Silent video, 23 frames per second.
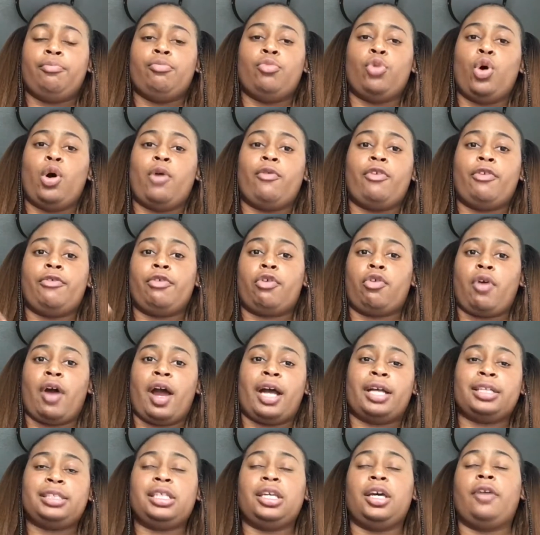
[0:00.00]
more of a
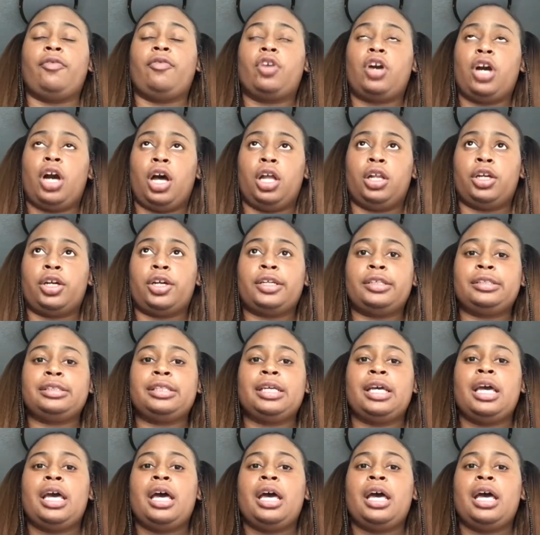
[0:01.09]
variety of colors.